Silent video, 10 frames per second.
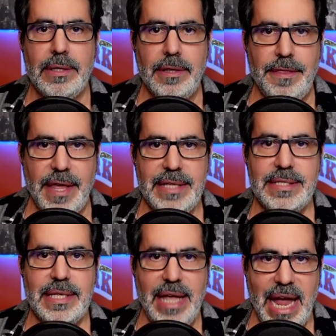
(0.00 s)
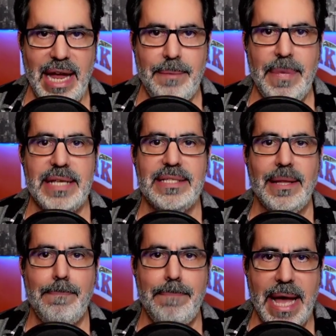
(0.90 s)
this game is
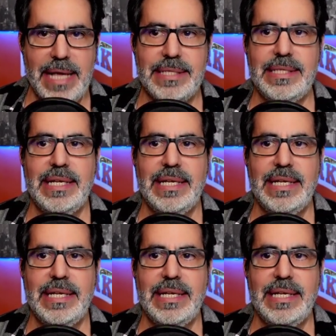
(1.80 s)
the best